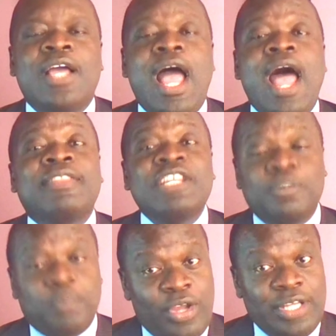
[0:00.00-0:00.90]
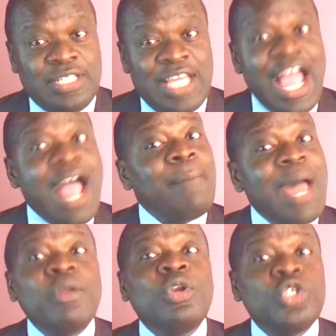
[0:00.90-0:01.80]
At this point, a man
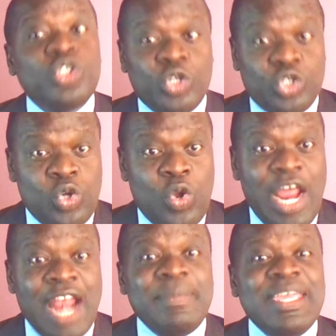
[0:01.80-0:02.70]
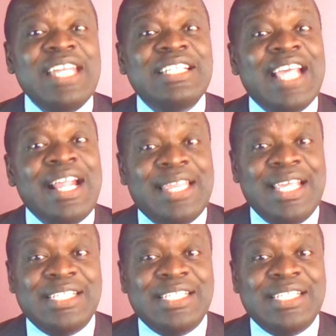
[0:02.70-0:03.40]
will lose control and begin saying things